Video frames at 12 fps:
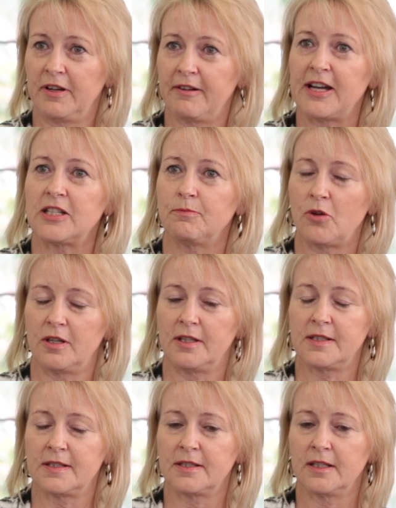regression
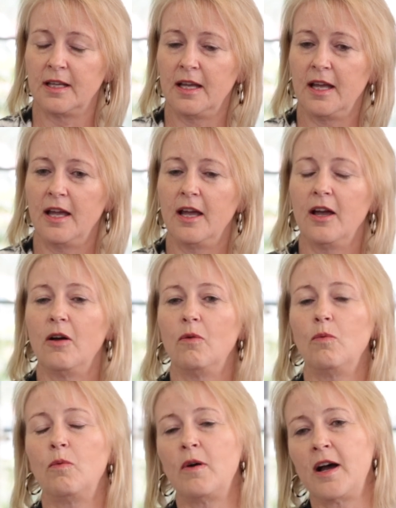models
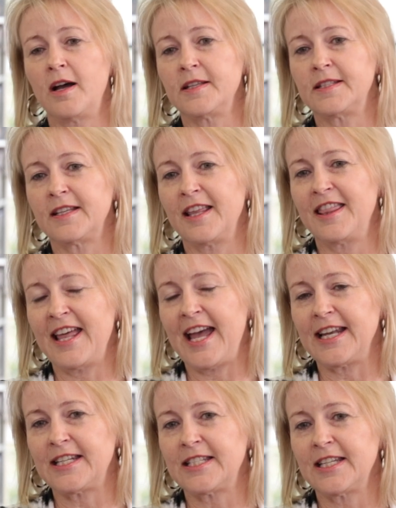was
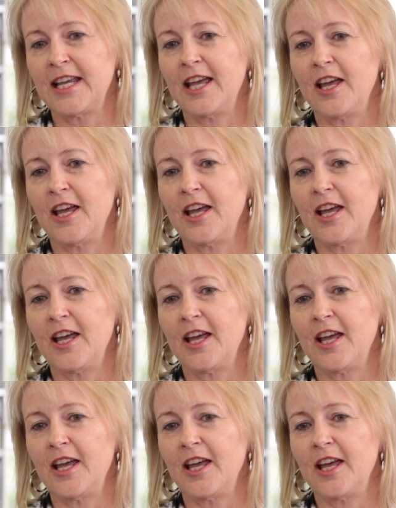that